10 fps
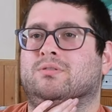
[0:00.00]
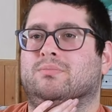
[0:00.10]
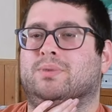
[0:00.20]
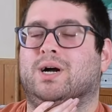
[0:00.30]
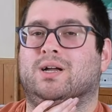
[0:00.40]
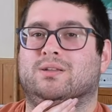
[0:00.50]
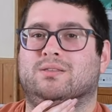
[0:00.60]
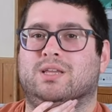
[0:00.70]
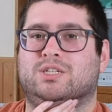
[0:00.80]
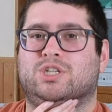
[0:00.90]
but
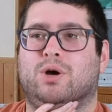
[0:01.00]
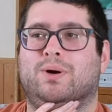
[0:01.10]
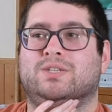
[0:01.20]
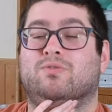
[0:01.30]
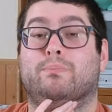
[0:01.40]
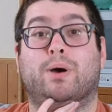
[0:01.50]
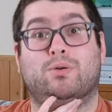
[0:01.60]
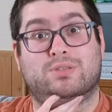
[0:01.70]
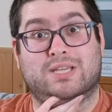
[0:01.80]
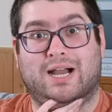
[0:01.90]
they show us from
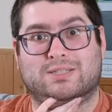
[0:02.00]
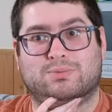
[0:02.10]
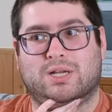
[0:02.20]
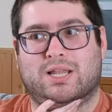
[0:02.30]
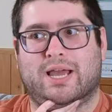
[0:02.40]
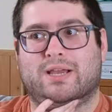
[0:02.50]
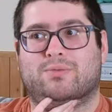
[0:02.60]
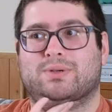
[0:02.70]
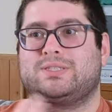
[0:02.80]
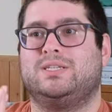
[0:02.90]
both sides, which I like.
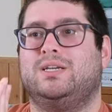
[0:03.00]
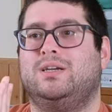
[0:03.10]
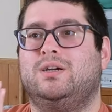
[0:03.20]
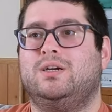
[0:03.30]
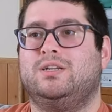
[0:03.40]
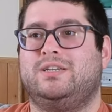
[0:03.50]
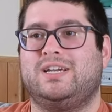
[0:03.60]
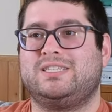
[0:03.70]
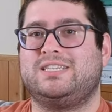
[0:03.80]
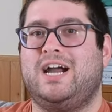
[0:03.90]
We see
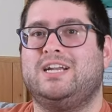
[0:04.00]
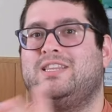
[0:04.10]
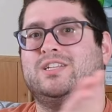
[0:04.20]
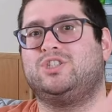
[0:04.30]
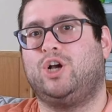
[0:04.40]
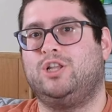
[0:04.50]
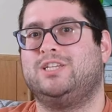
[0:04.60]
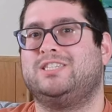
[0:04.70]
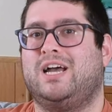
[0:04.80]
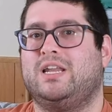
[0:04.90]
Nick's side and then
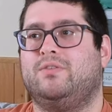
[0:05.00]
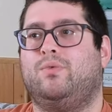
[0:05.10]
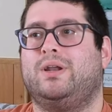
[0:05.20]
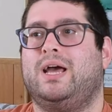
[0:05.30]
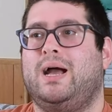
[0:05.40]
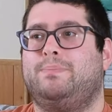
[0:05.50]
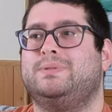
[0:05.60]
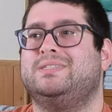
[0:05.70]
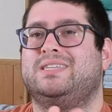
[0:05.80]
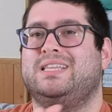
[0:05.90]
Charlie's side of what
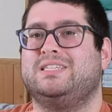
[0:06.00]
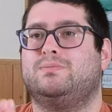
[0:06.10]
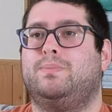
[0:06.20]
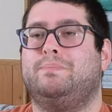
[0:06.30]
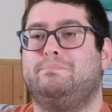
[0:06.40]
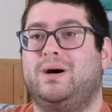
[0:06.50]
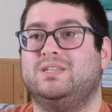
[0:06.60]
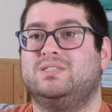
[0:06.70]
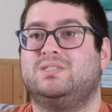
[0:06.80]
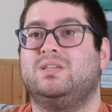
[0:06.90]
happens in these p-
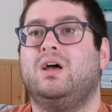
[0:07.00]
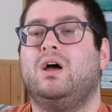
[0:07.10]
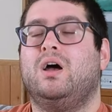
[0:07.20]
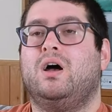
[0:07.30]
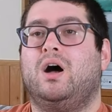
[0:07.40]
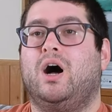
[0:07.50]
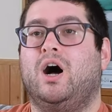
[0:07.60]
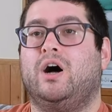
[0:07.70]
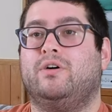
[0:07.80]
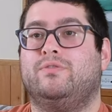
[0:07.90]
months
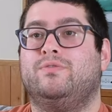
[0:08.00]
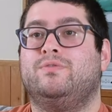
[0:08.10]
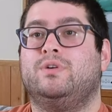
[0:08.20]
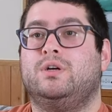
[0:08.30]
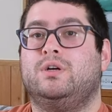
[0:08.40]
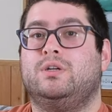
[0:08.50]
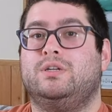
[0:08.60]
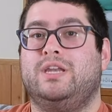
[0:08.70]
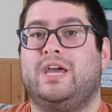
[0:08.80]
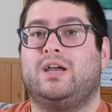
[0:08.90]
of
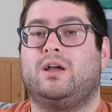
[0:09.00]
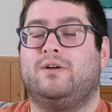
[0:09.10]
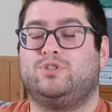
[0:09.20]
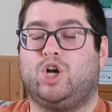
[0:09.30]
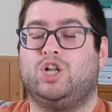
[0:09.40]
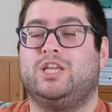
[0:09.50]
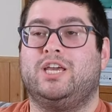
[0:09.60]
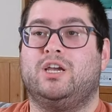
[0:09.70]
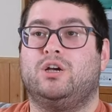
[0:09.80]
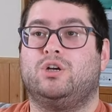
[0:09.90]
Nick of
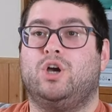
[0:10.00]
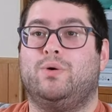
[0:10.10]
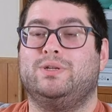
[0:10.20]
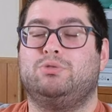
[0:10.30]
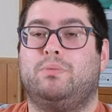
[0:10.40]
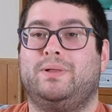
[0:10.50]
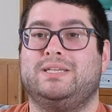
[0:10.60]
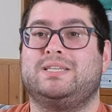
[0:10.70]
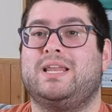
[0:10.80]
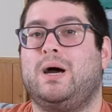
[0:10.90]
Charlie going to a place
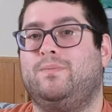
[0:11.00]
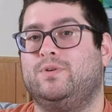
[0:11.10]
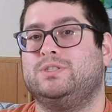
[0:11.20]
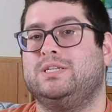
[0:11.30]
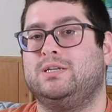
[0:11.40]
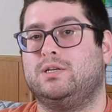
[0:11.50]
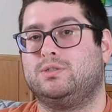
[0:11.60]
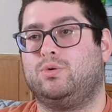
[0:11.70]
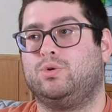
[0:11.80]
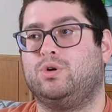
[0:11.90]
to get help for his eating
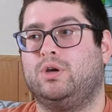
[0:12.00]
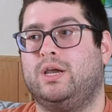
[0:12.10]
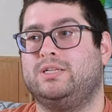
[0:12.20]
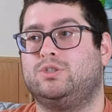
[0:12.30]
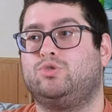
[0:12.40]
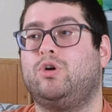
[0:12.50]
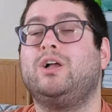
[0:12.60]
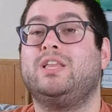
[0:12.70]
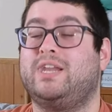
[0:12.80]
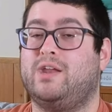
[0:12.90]
disorder and
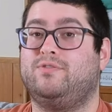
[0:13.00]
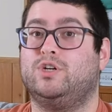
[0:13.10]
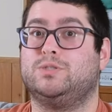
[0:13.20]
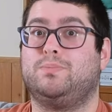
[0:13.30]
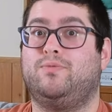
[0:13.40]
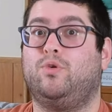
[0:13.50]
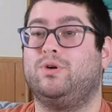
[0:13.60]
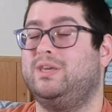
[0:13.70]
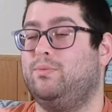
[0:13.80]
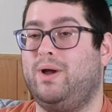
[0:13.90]
struggling at first before
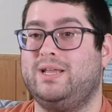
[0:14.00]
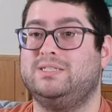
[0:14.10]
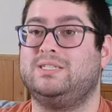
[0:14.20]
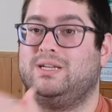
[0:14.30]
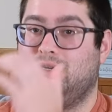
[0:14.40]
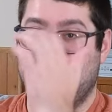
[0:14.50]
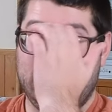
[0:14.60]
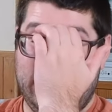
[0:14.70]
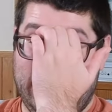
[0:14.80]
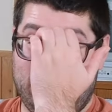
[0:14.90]
he went and
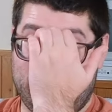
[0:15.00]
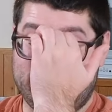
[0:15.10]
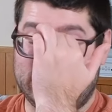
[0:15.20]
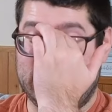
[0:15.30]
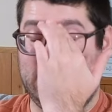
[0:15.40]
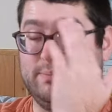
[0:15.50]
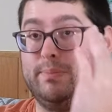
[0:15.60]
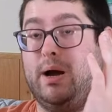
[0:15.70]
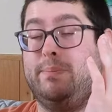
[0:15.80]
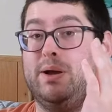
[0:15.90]
how everything got
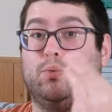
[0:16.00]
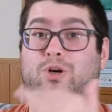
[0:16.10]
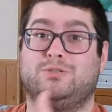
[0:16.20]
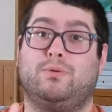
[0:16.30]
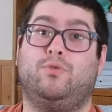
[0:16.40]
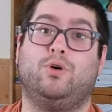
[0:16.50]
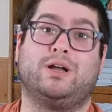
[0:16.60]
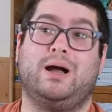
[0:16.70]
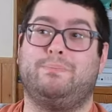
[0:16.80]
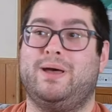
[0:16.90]
a bit worse before it
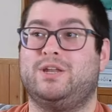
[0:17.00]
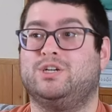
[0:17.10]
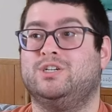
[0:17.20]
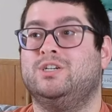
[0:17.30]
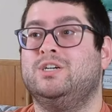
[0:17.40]
got better